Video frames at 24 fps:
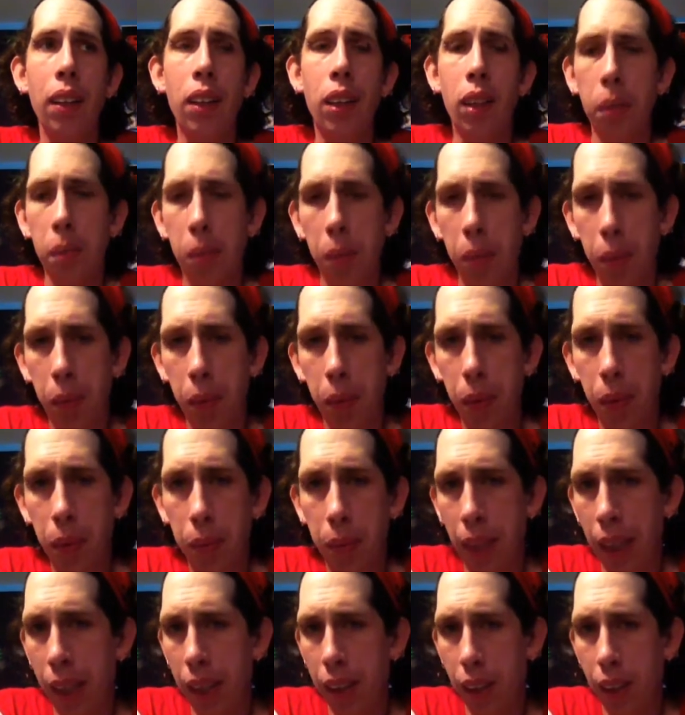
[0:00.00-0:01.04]
some people
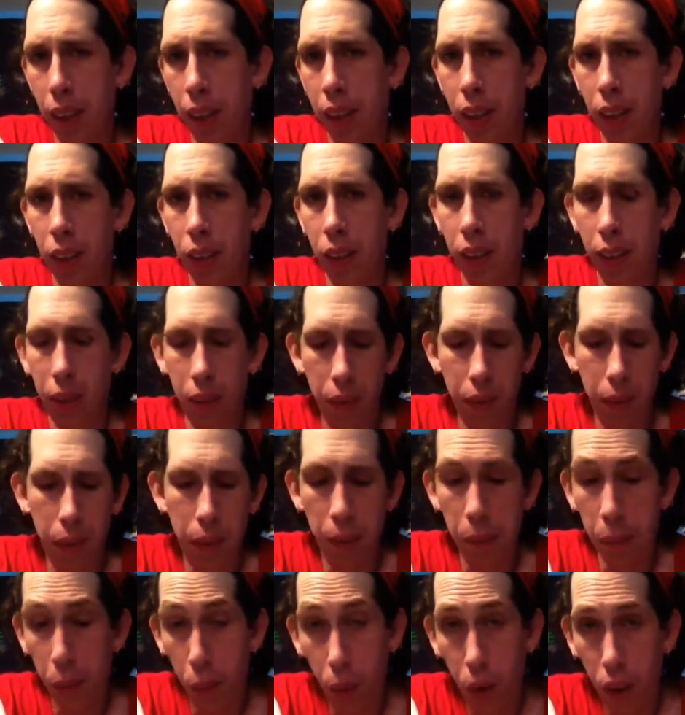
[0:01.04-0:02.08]
may not agree with
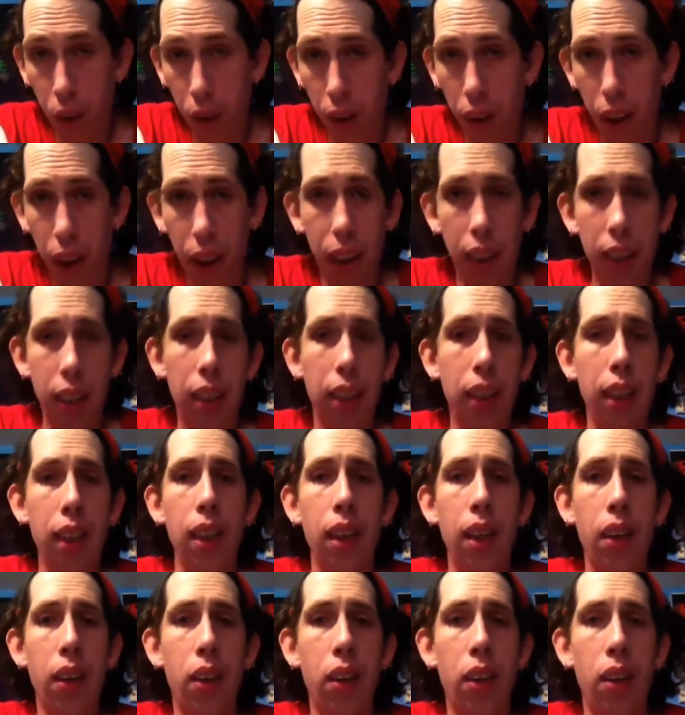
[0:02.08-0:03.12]
me morally
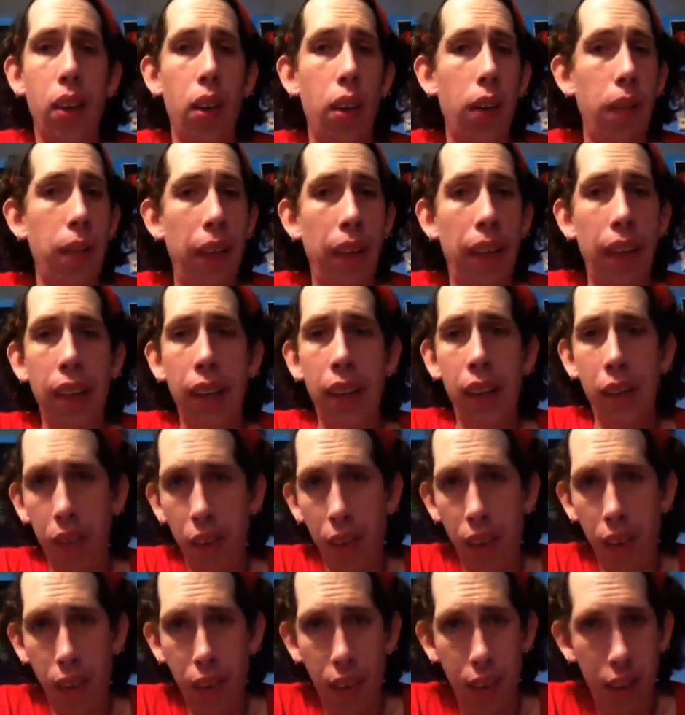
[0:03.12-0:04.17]
or may
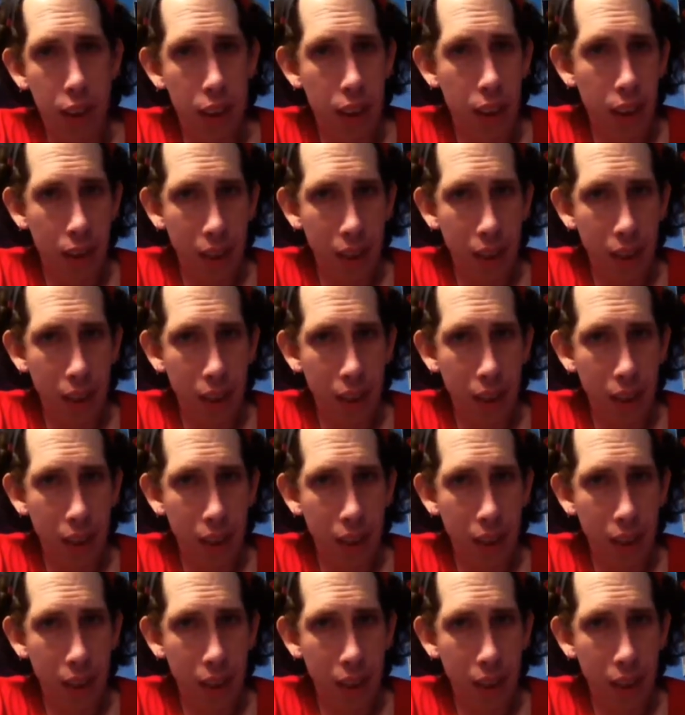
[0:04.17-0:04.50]
even see